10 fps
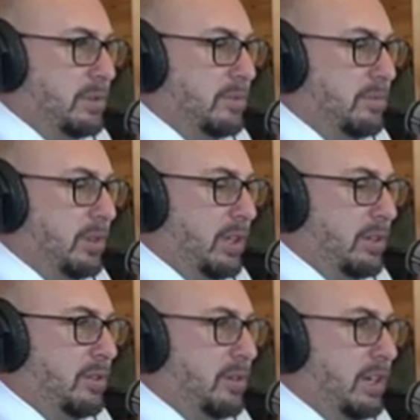We'll
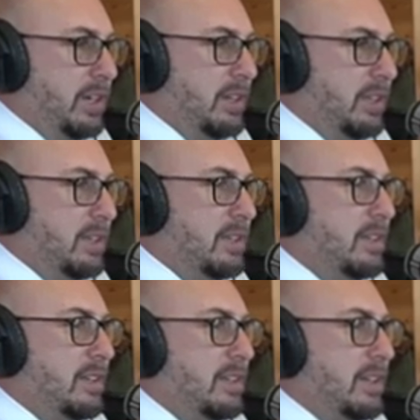include it in
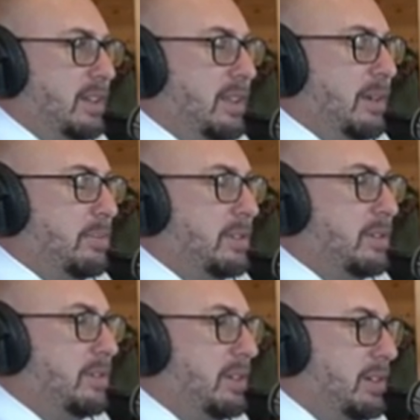the
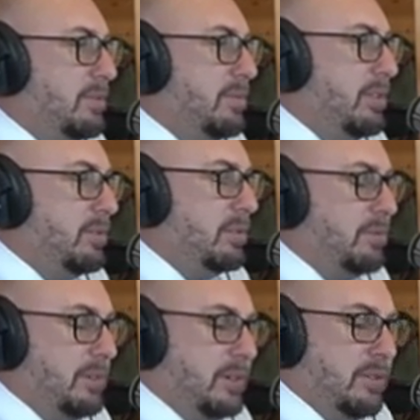episode here for those who
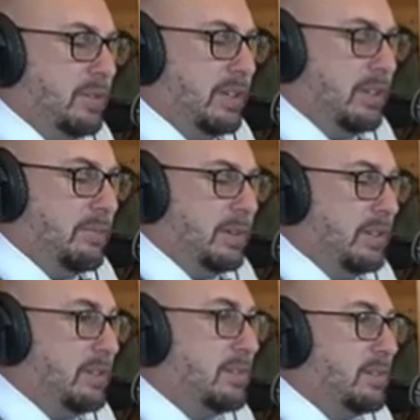want to go see it. But
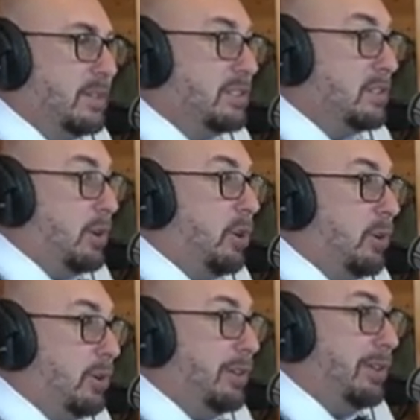it's
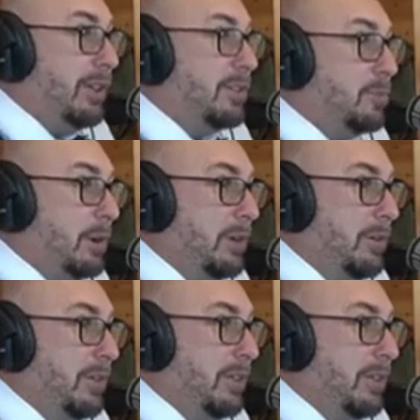tall as well.